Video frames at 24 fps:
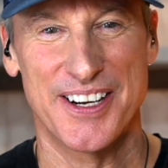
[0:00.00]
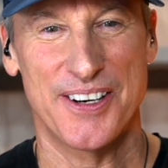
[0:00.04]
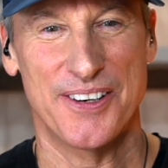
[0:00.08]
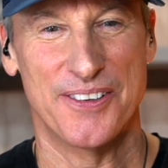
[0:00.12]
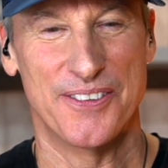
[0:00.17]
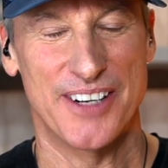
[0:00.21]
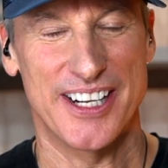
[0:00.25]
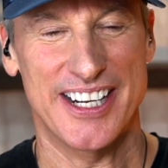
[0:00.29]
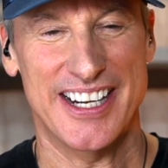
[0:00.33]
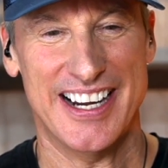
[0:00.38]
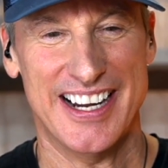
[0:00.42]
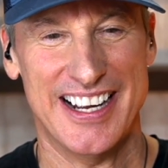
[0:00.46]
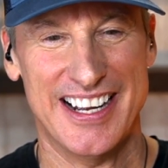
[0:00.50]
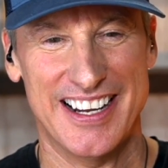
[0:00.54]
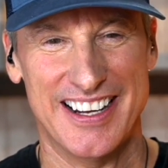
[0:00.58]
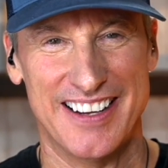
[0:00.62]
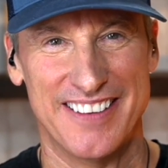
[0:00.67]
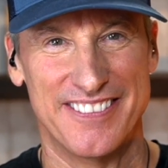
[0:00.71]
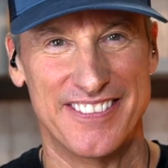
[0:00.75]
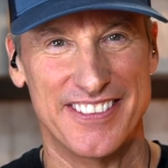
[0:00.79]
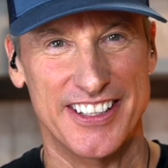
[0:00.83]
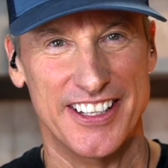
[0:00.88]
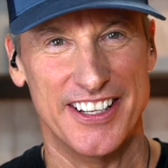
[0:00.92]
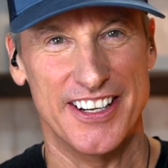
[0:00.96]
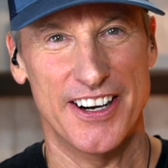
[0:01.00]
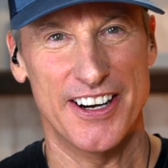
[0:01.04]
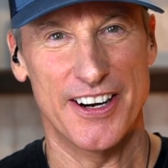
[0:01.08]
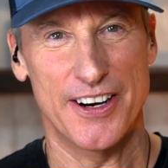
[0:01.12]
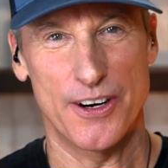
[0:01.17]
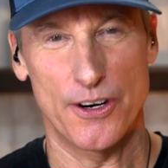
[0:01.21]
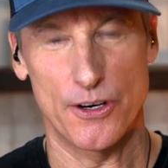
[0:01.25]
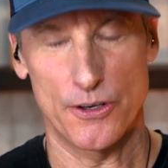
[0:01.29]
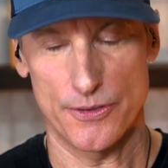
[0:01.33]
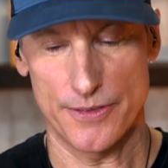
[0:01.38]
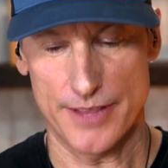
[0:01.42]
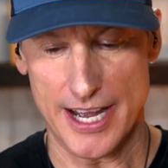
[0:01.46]
We have,
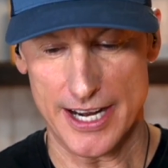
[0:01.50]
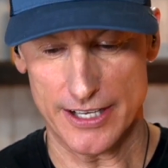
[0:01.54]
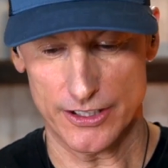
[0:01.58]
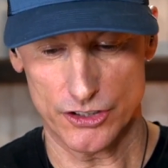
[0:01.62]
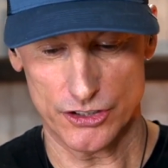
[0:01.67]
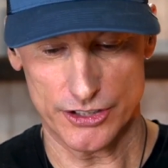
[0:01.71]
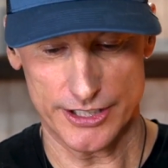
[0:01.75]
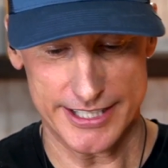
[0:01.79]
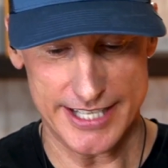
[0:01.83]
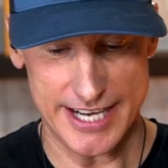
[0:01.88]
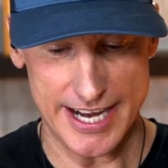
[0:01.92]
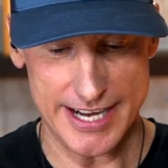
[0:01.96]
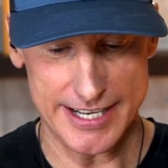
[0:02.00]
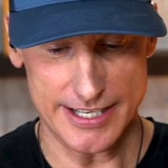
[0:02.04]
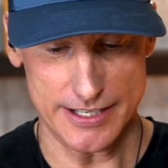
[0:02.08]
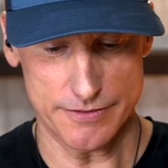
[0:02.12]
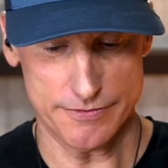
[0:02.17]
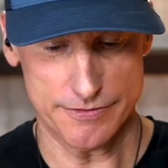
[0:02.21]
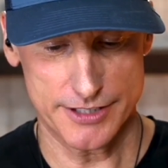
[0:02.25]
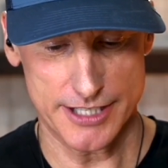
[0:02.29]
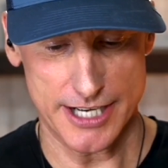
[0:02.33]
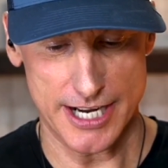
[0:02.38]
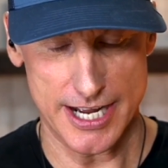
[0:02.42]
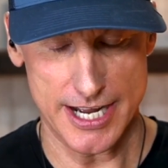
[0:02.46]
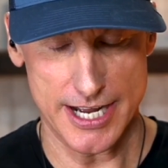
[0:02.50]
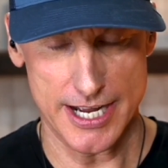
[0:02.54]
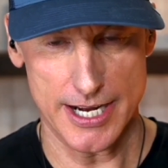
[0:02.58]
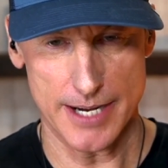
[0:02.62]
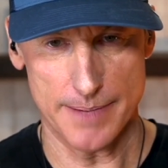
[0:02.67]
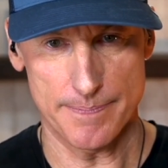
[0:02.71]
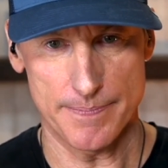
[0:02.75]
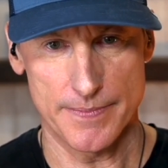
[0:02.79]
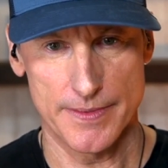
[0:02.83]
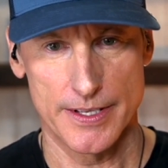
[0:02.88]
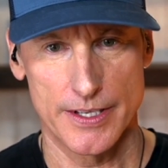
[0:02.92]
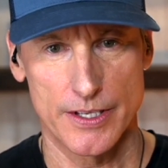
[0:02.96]
that creative
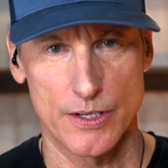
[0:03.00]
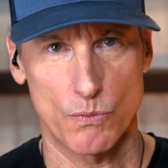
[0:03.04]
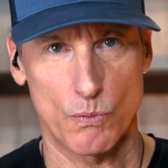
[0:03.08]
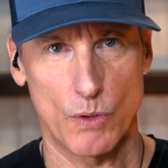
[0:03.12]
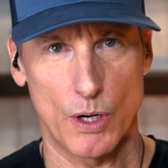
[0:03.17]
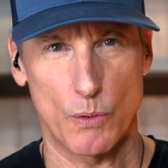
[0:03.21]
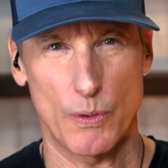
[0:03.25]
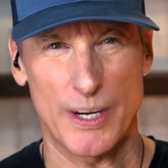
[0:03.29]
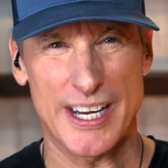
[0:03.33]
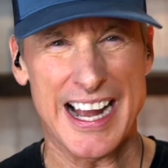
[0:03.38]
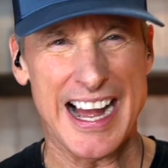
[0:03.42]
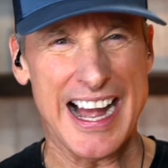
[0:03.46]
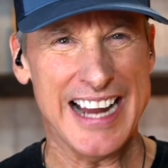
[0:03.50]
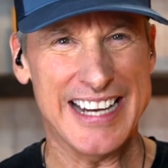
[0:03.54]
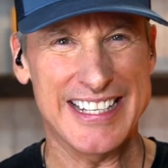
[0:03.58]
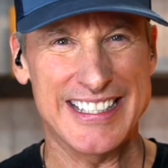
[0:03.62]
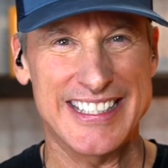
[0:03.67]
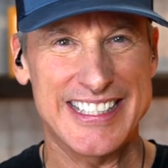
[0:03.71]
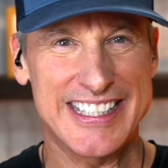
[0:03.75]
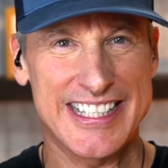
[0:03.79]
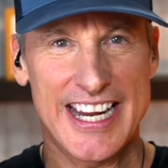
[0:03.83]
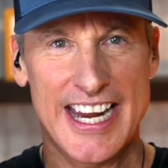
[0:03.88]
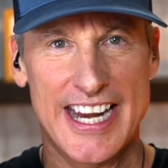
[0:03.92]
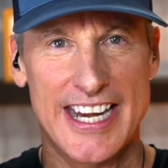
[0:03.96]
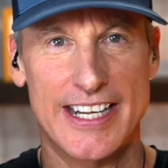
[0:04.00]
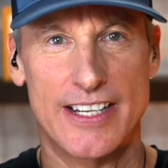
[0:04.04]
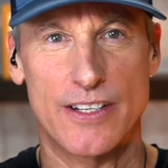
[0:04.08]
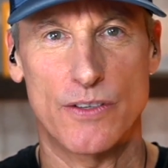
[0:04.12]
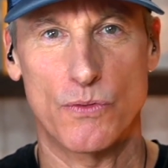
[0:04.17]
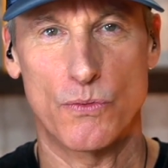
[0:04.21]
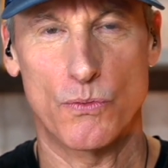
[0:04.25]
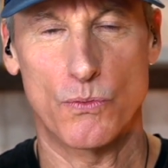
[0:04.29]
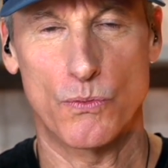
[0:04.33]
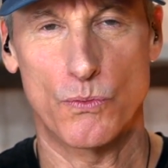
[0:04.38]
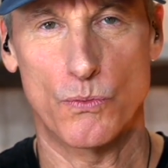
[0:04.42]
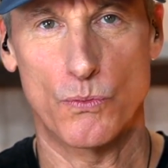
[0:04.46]
time where we ideate
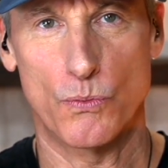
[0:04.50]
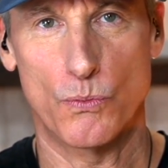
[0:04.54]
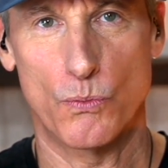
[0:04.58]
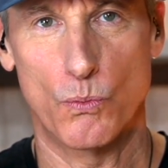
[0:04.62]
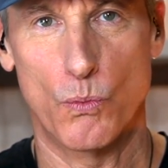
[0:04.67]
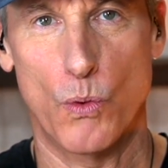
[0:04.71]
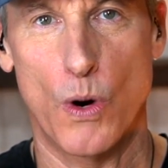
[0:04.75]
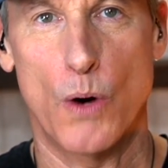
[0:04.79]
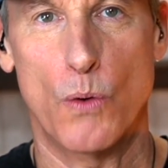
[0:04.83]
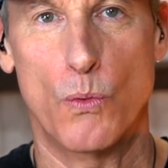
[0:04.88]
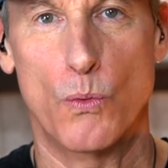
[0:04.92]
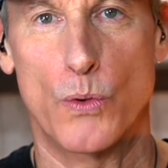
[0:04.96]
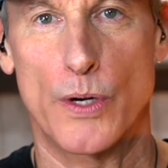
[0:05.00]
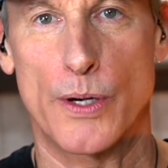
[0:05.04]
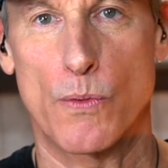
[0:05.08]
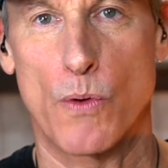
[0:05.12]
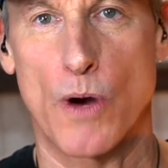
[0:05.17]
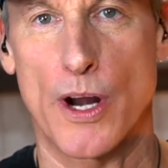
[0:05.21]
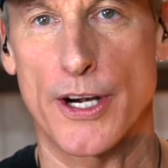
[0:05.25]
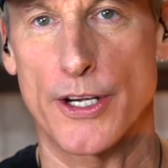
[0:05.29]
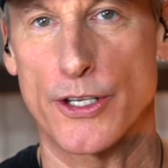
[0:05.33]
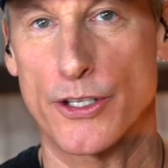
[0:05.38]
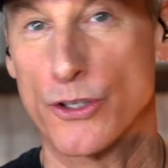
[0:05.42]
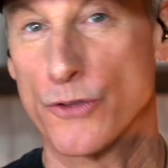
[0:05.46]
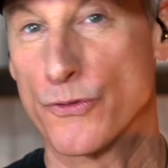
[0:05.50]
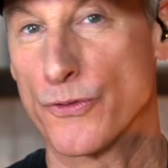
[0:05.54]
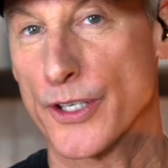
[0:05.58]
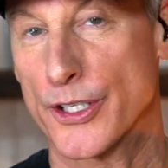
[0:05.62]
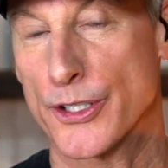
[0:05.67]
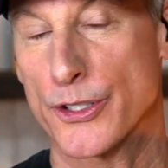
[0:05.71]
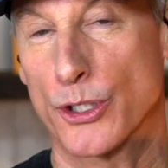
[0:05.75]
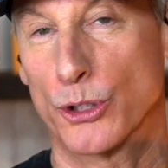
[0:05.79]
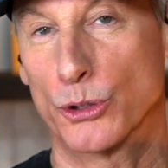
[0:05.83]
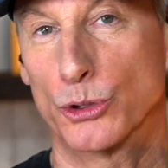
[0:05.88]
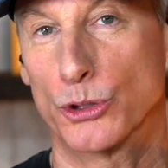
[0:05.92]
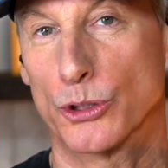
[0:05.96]
what we want to do for
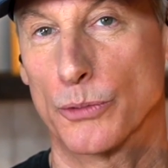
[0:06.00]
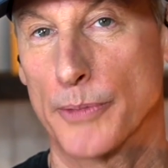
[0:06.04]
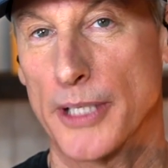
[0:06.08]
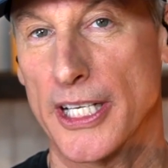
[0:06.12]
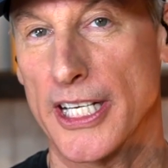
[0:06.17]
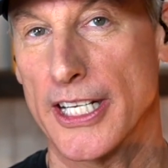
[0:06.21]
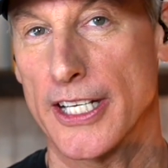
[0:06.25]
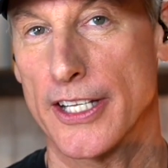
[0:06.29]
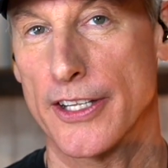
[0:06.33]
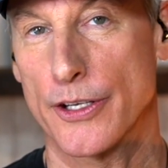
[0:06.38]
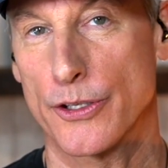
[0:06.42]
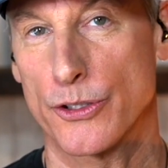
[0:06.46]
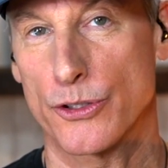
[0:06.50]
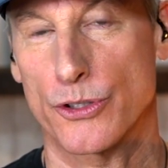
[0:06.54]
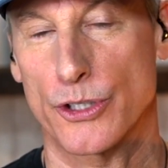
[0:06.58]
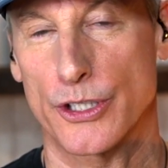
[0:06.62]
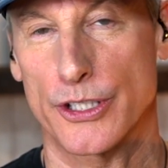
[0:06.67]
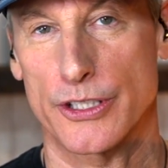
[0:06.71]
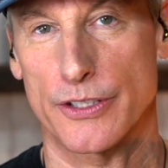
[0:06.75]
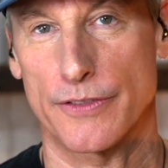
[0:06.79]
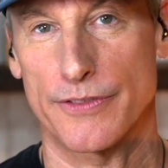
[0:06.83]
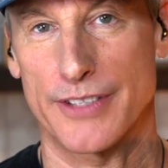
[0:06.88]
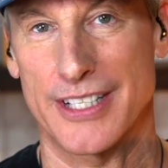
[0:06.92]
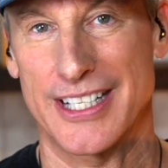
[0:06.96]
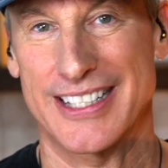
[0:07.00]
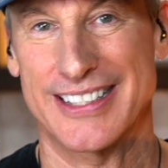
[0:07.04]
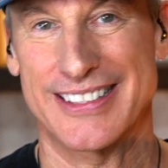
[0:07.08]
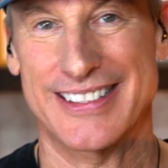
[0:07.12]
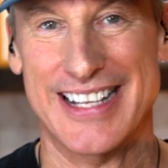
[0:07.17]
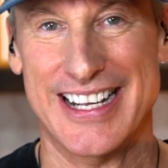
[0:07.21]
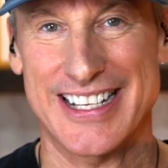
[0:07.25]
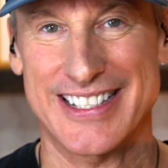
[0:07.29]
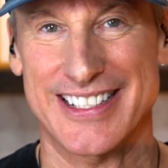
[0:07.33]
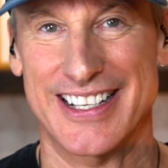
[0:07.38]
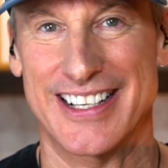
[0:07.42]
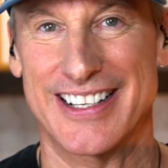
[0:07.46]
social media, those sorts of things.
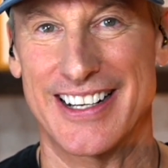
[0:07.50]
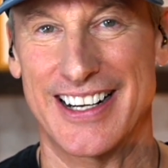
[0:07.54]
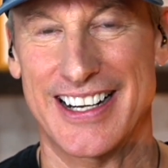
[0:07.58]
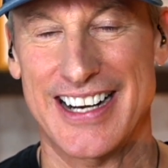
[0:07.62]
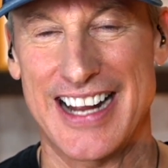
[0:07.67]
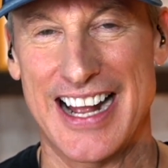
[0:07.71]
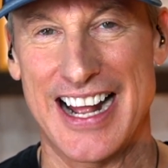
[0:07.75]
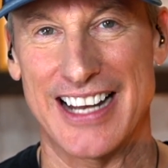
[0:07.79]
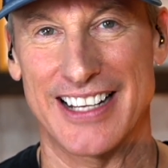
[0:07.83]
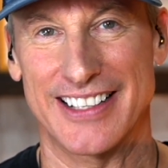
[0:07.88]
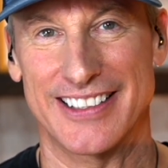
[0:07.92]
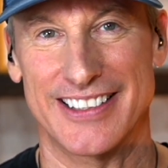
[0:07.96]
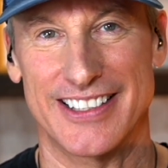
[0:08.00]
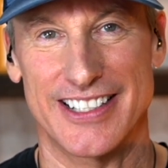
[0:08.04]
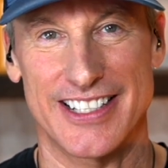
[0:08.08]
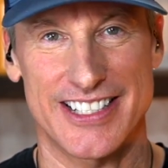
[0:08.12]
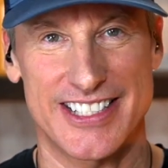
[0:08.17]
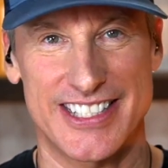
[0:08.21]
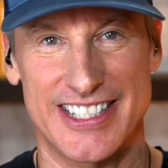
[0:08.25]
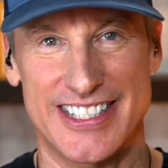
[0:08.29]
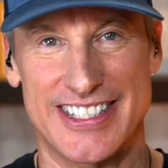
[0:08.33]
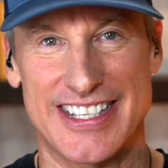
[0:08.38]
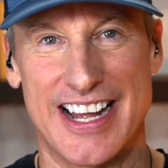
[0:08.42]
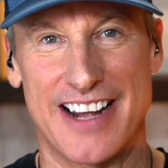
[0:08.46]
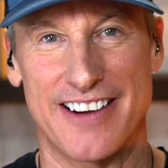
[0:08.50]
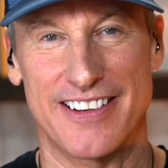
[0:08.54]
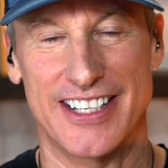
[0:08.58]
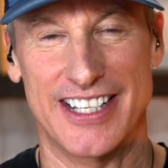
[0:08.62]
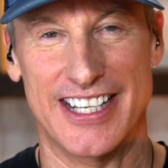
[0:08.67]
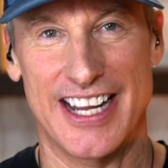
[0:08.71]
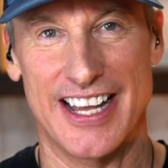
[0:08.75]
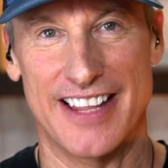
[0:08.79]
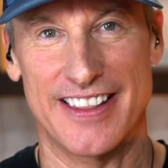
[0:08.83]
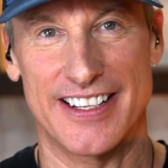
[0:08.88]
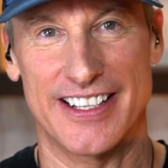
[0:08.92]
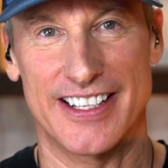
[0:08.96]
That's on our calendar to sit down
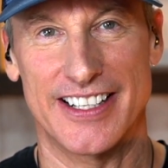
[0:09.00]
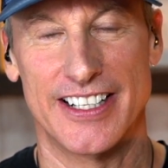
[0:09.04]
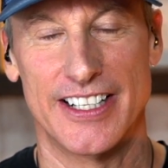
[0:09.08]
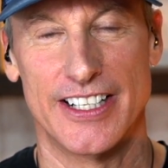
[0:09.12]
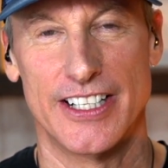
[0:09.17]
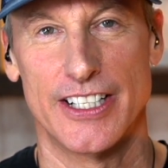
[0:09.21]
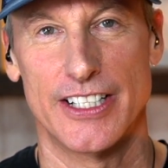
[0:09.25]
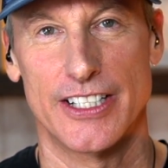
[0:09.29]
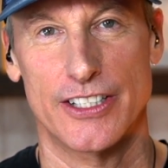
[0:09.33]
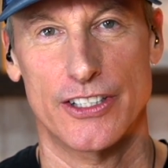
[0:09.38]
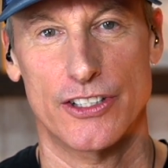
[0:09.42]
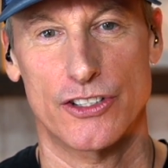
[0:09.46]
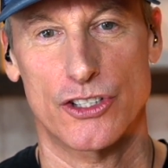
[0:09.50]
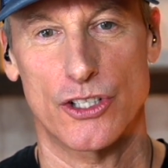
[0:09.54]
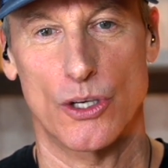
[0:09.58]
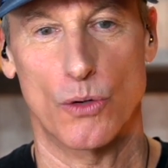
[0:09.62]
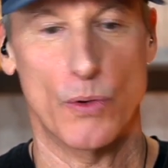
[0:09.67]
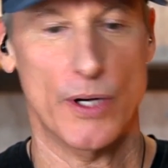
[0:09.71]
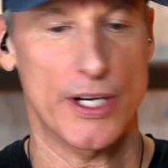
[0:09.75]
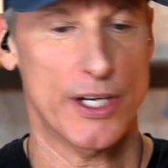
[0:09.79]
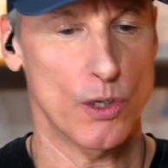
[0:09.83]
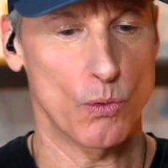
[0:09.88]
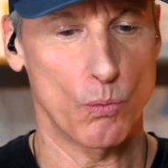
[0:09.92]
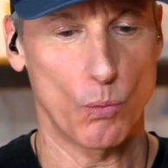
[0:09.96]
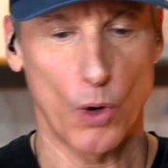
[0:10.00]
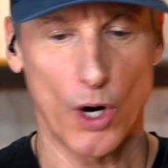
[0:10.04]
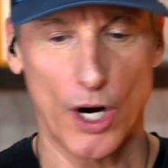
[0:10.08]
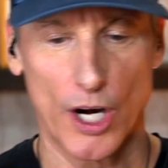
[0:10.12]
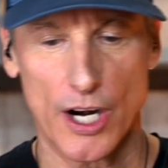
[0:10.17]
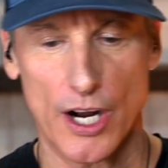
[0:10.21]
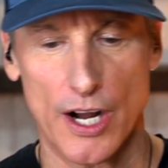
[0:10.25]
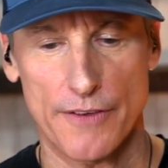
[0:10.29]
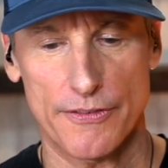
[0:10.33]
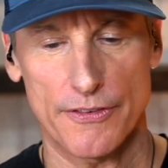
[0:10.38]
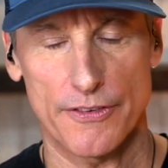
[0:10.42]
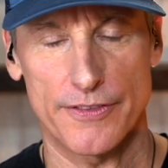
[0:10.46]
together so we can
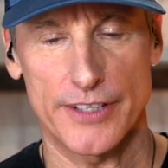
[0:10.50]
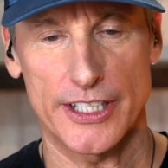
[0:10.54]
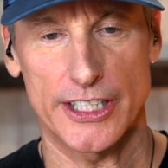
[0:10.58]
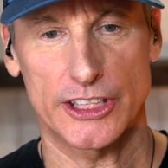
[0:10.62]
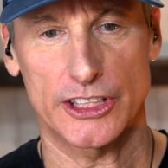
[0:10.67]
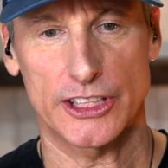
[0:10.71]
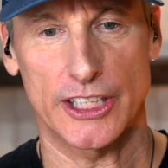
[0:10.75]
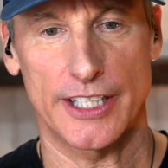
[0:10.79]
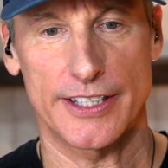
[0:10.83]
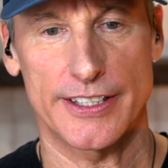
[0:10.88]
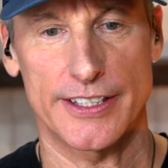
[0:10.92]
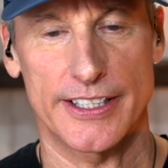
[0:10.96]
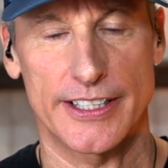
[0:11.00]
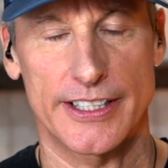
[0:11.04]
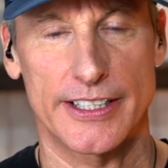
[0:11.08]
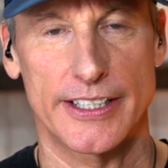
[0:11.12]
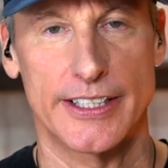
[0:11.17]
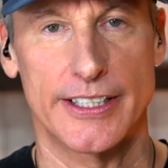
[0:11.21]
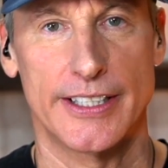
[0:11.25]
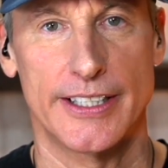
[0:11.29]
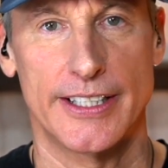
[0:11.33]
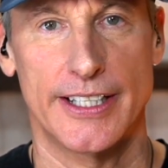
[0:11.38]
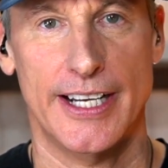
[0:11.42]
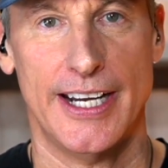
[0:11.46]
work off of each other.